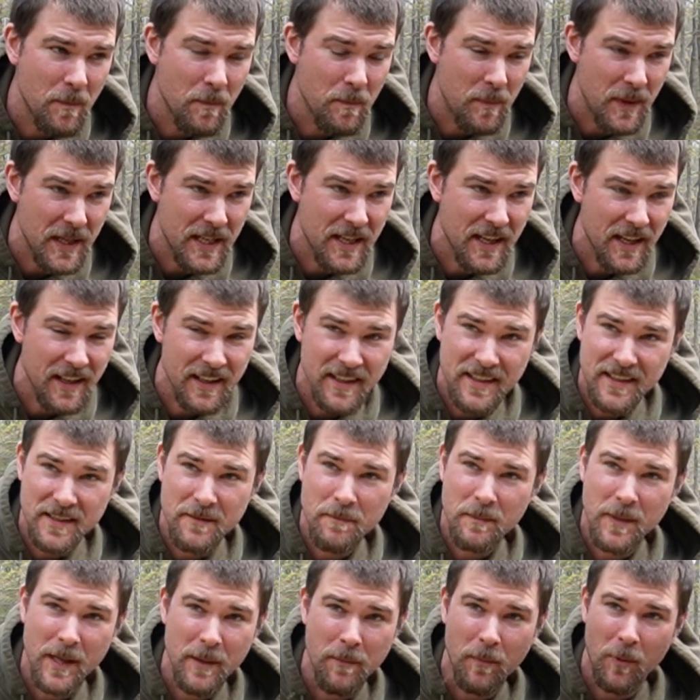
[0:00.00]
because
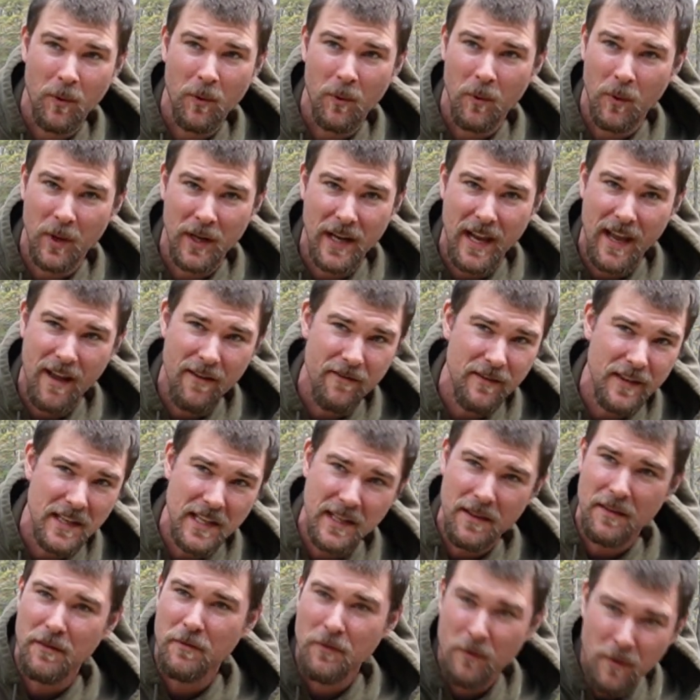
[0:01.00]
people would have
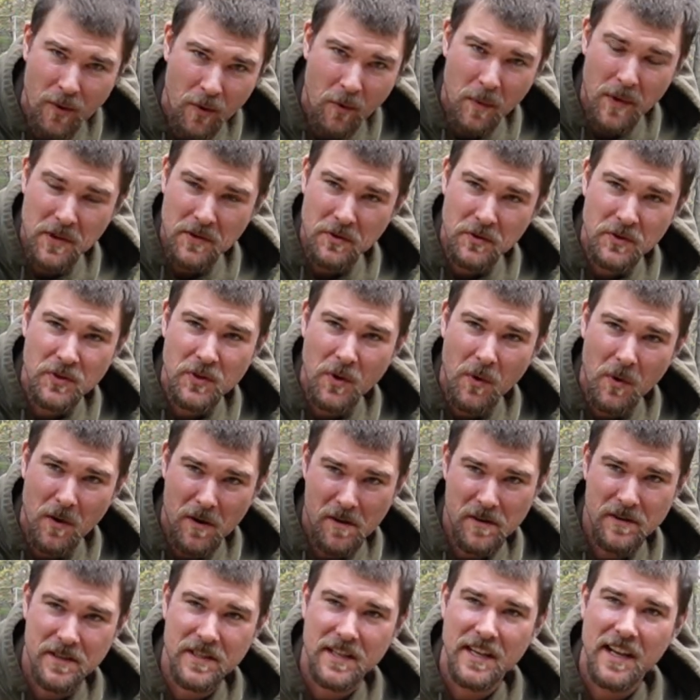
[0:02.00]
eaten through their winter
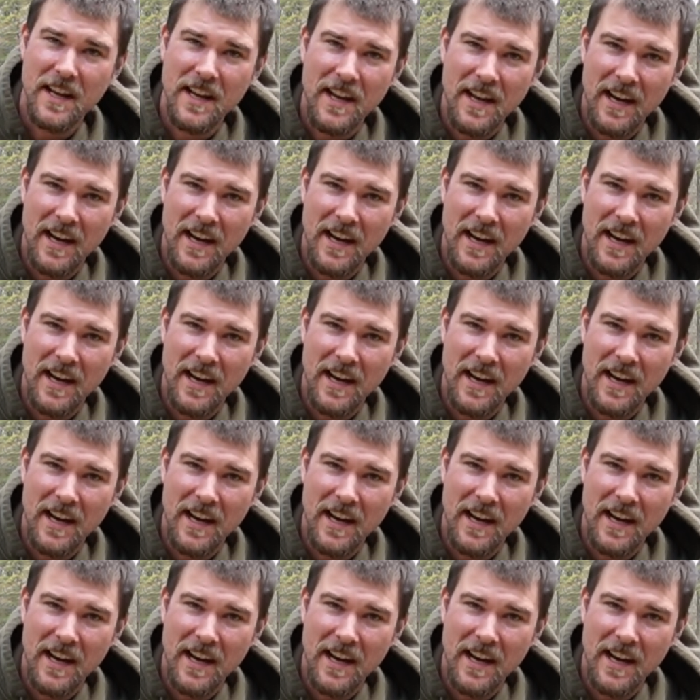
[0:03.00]
stores.